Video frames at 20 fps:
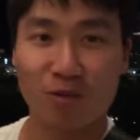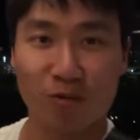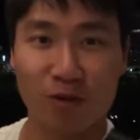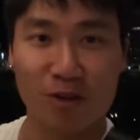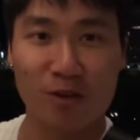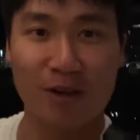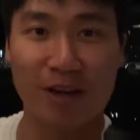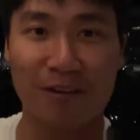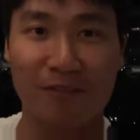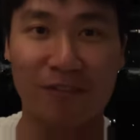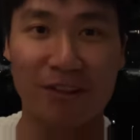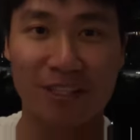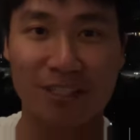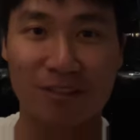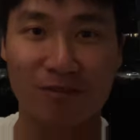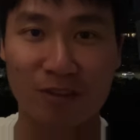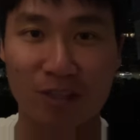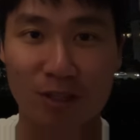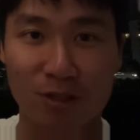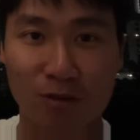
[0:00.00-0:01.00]
when you have
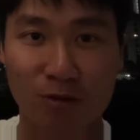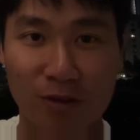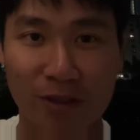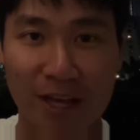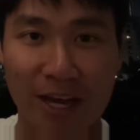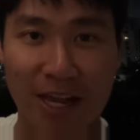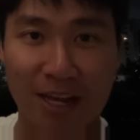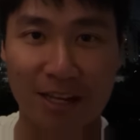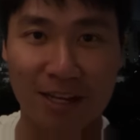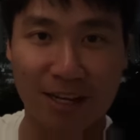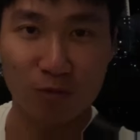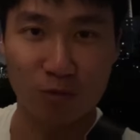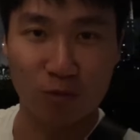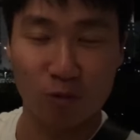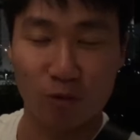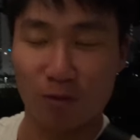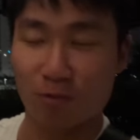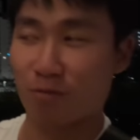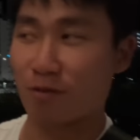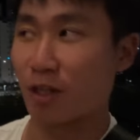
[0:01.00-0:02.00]
this view that
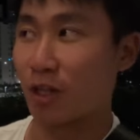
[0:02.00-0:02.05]
would